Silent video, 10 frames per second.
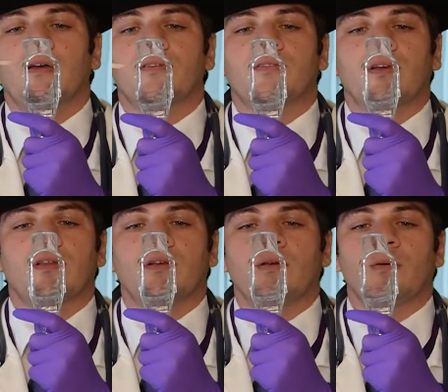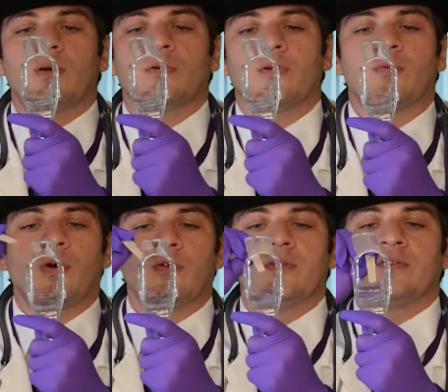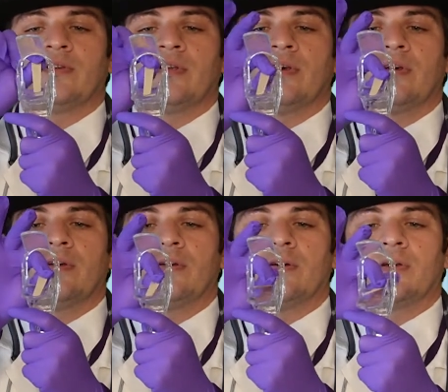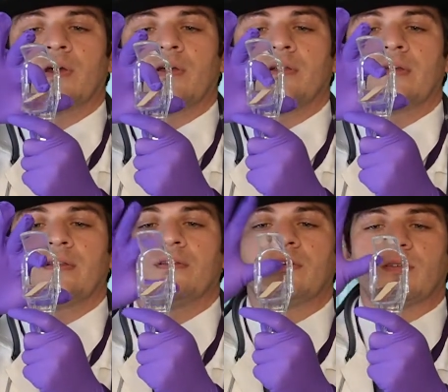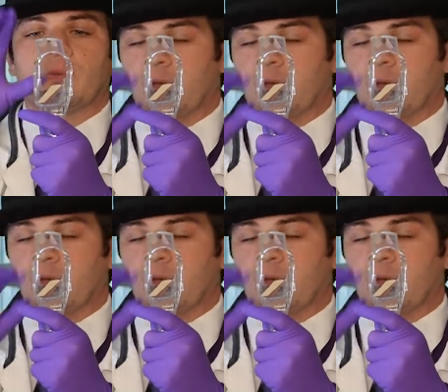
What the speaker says: here, stick, I'm going to hold this in here, okay, like this,